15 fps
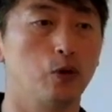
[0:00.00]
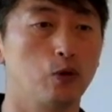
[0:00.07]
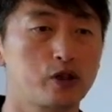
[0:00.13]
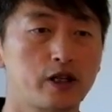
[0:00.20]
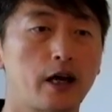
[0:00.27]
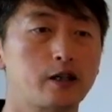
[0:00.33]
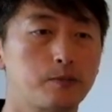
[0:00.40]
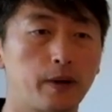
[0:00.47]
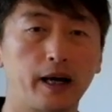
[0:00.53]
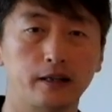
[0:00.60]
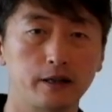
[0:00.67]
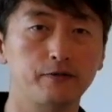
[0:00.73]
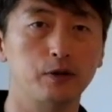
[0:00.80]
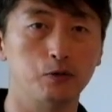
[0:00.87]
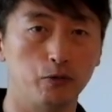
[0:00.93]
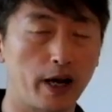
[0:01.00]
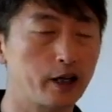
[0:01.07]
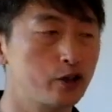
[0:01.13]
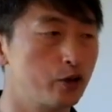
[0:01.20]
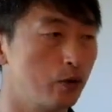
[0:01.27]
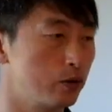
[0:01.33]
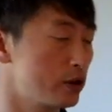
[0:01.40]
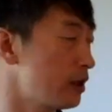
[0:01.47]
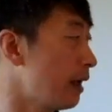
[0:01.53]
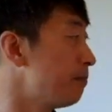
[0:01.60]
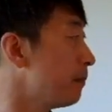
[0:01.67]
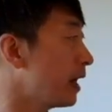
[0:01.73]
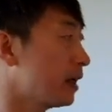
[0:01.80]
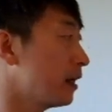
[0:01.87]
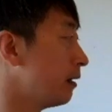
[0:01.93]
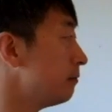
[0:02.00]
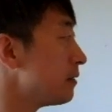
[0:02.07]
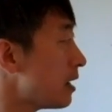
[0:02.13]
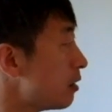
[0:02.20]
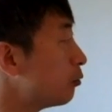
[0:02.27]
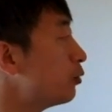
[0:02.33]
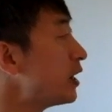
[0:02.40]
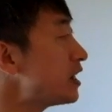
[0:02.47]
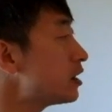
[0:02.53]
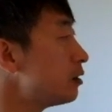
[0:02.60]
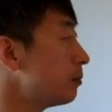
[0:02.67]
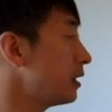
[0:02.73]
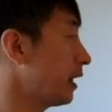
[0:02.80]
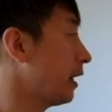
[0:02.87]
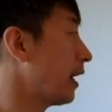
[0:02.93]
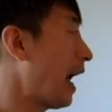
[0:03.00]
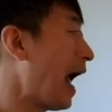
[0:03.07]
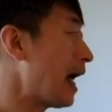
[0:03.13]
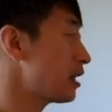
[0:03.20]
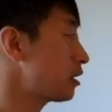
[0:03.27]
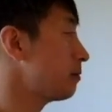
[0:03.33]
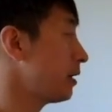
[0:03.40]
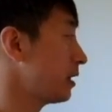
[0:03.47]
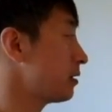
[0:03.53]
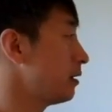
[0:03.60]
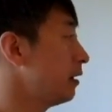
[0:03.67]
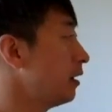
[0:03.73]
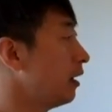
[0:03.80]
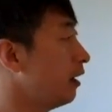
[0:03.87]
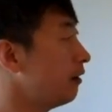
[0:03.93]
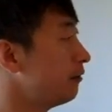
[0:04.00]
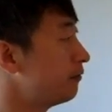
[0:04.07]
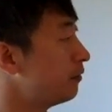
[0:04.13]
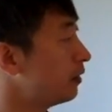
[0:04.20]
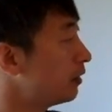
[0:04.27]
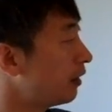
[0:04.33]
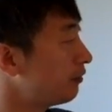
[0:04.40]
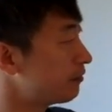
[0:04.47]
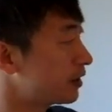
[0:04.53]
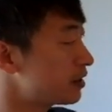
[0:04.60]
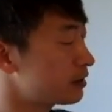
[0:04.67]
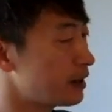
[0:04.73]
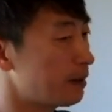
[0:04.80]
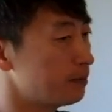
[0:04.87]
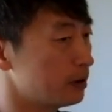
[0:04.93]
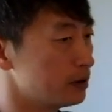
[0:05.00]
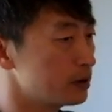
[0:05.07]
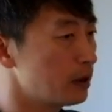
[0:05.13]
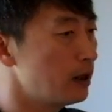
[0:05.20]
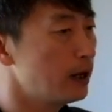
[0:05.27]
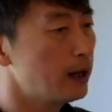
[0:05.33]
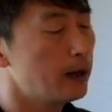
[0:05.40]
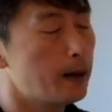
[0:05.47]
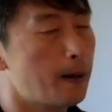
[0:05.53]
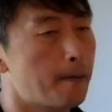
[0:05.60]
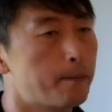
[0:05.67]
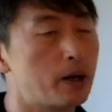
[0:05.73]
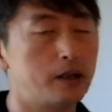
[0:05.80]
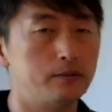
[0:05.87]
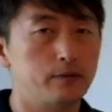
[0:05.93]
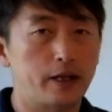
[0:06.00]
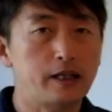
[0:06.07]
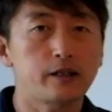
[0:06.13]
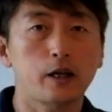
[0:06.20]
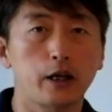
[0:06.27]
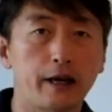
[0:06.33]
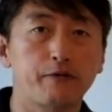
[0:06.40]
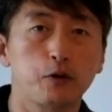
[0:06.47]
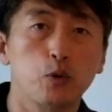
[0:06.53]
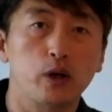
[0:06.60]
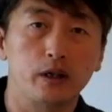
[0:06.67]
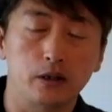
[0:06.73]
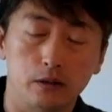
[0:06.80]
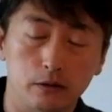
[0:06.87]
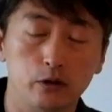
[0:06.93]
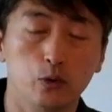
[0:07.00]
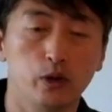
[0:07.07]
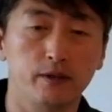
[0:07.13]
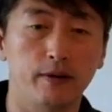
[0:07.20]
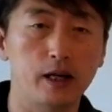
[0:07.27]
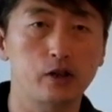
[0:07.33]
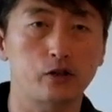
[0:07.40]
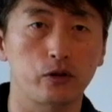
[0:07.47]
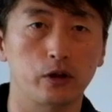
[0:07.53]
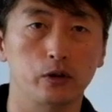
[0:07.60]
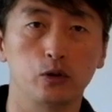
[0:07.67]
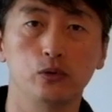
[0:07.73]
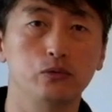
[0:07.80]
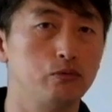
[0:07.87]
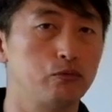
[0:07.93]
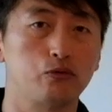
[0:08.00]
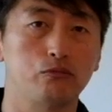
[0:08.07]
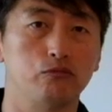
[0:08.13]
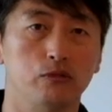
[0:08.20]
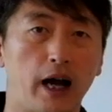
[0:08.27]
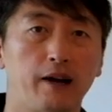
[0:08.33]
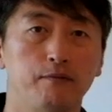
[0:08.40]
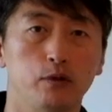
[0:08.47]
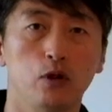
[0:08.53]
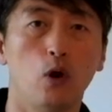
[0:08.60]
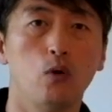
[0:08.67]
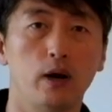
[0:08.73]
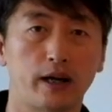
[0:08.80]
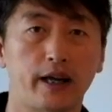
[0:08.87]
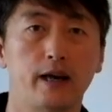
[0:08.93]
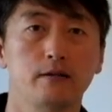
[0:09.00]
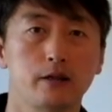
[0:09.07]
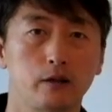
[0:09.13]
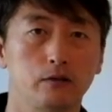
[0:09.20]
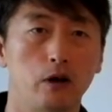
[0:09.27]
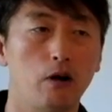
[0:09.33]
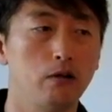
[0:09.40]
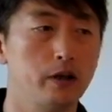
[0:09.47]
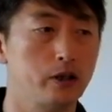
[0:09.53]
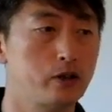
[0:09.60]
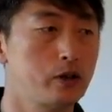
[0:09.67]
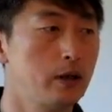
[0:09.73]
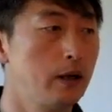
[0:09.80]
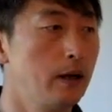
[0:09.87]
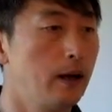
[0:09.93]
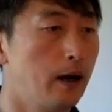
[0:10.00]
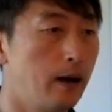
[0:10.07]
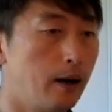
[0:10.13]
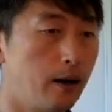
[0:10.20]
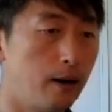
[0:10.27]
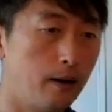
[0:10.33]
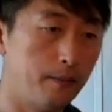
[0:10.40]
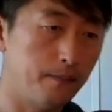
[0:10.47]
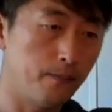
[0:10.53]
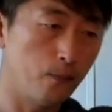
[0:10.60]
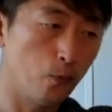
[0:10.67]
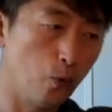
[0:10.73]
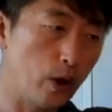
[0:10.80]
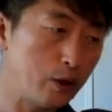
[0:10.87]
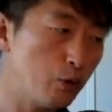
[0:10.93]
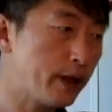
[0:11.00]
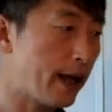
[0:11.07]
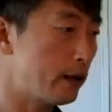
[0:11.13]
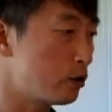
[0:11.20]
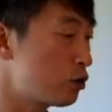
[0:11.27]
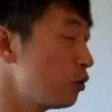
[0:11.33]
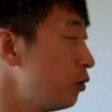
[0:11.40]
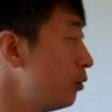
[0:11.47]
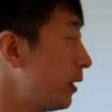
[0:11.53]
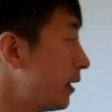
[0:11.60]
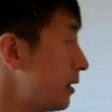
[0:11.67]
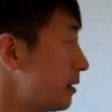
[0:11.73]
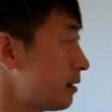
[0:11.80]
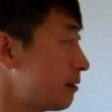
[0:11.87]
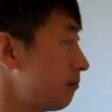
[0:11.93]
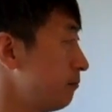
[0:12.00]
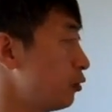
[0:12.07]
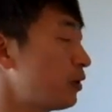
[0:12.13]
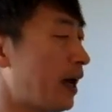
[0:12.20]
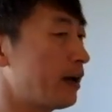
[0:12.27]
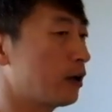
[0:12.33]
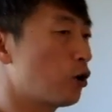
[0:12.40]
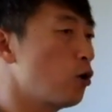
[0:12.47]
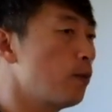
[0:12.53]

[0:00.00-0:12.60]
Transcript: judge by different ratios and make a reasonably estimate of these numbers. But let's say if you're a new investor, you have no accounting knowledge. What you can do is you can go